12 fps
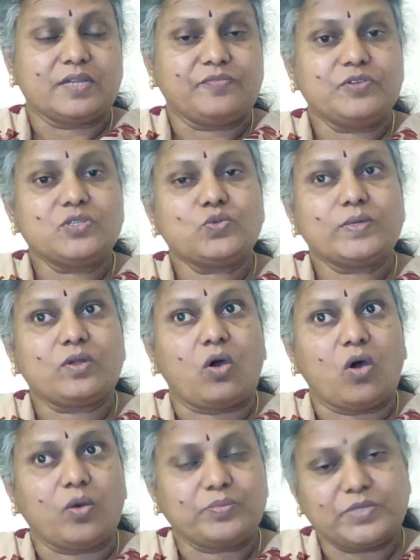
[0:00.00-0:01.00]
refers to an
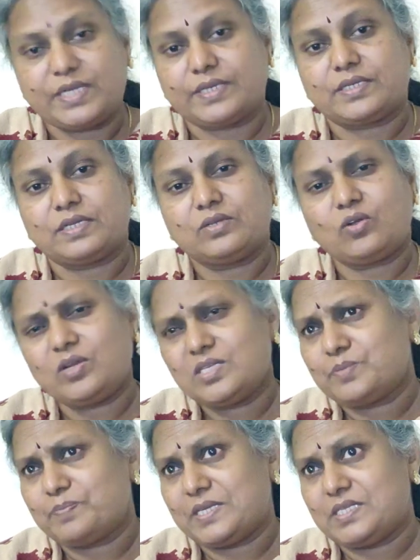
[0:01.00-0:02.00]
object not
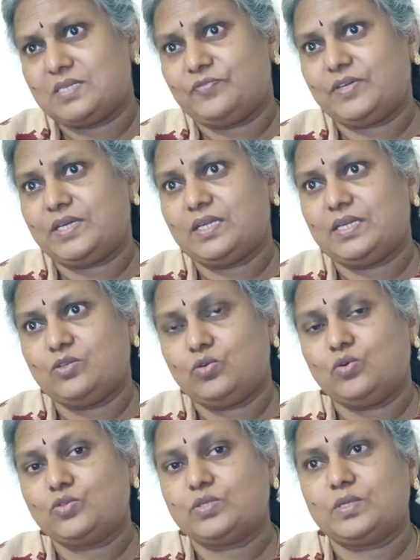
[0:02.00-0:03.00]
specifically
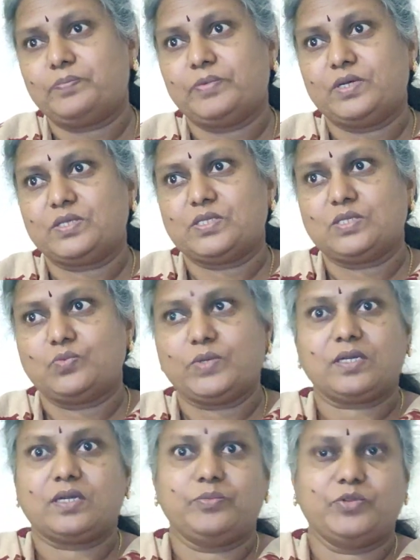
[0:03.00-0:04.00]
known to the person we
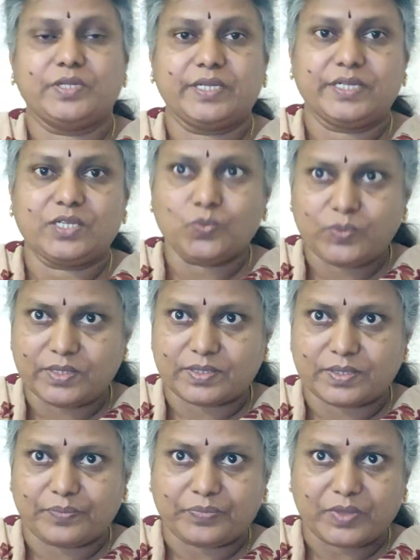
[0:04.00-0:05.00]
are communicating
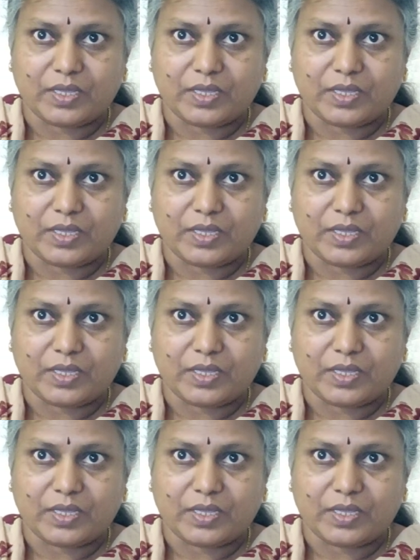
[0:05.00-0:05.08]
with.